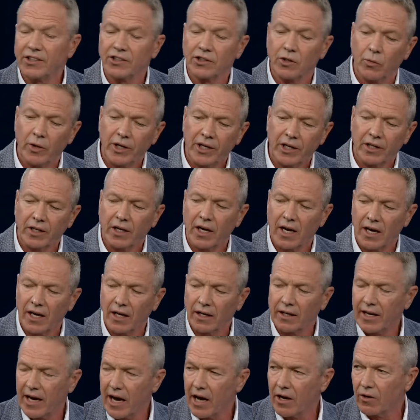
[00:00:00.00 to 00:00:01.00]
So we can kind
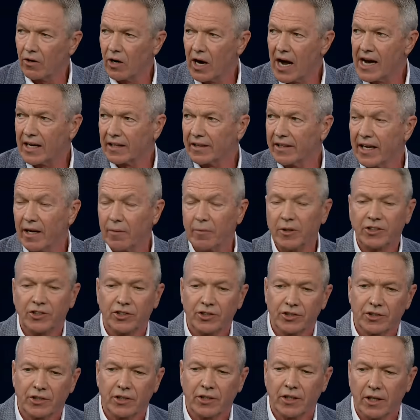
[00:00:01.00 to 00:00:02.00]
of counteract them. It's
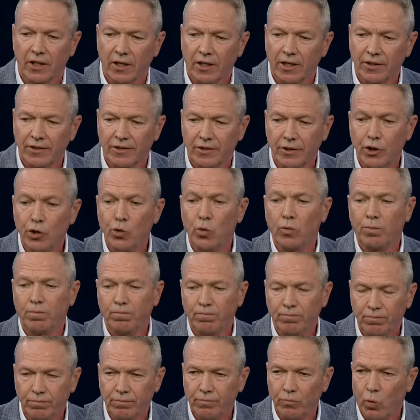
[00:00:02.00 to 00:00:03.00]
just a new
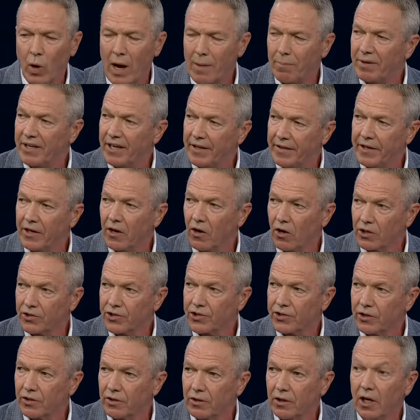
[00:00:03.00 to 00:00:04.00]
weapon in the
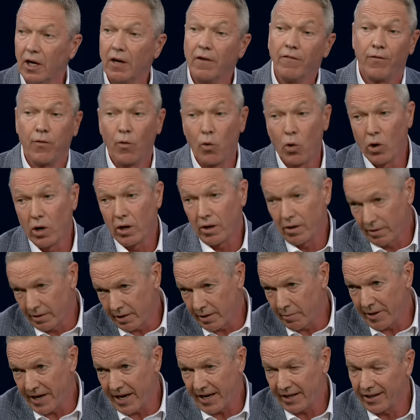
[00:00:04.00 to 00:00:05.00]
arsenal for
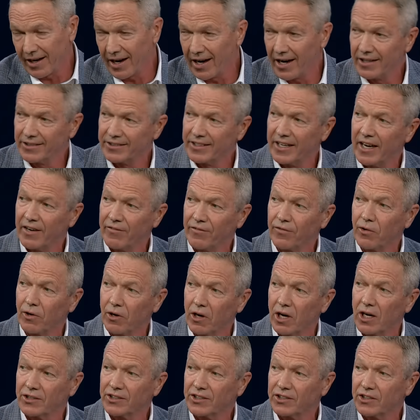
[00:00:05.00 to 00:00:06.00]
the bad guys and
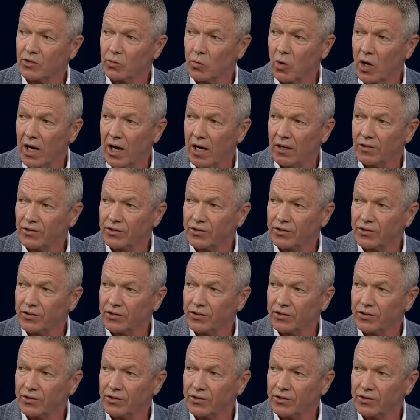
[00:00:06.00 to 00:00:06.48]
for us as well.